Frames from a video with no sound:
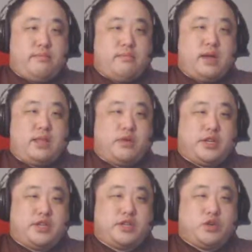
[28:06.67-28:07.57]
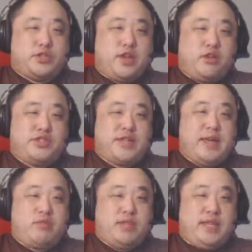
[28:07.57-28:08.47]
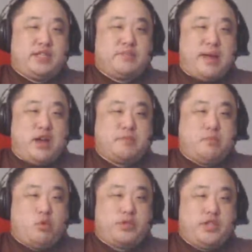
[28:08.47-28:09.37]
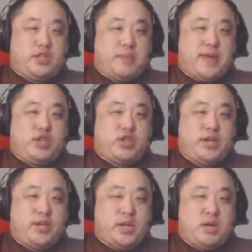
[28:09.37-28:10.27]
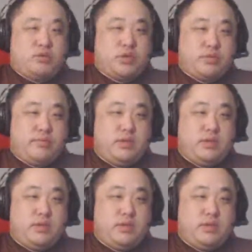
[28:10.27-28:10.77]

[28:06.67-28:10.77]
I don't know, because their integrity is matters more than the paycheck? I don't know.